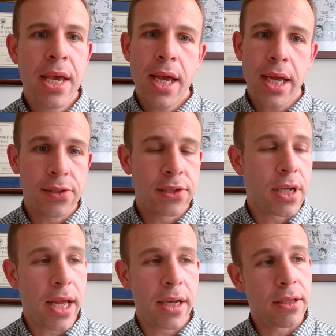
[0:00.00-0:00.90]
And
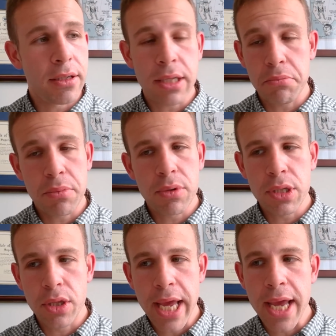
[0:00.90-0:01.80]
in
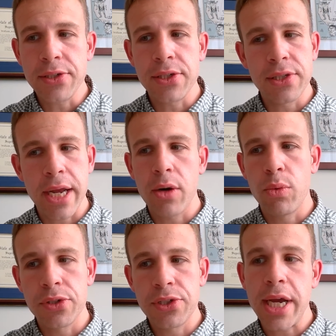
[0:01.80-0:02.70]
cases there will
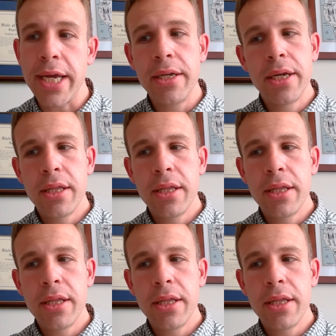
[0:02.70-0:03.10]
cite